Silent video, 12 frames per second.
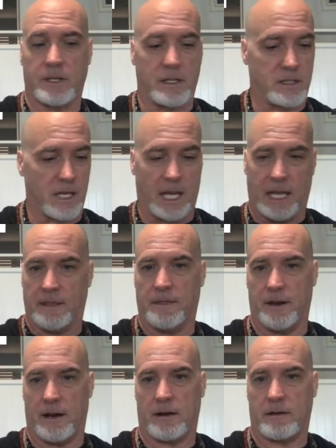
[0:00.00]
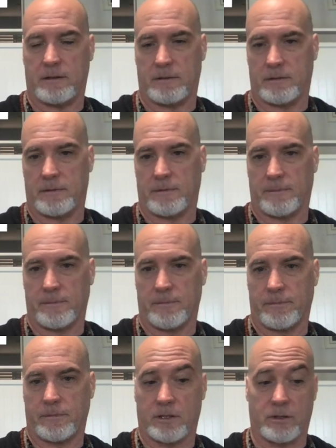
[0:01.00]
It's in there.
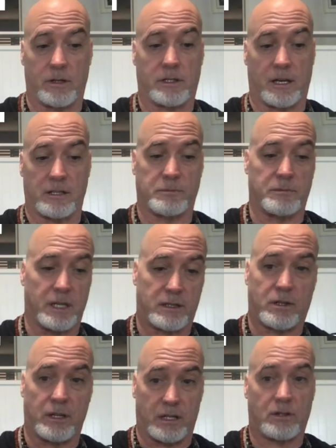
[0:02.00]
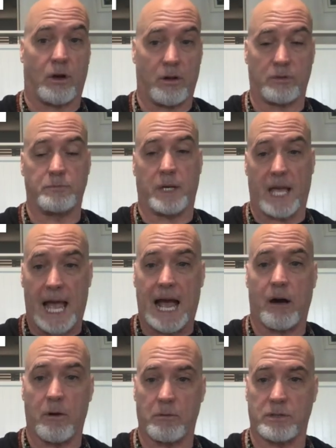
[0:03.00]
So it told me
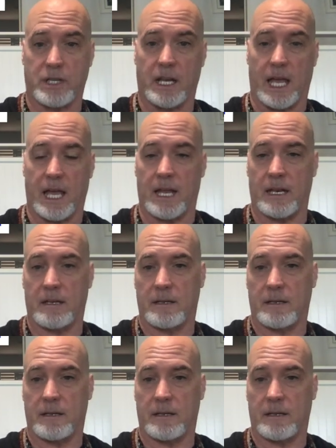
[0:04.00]
how it was going to end.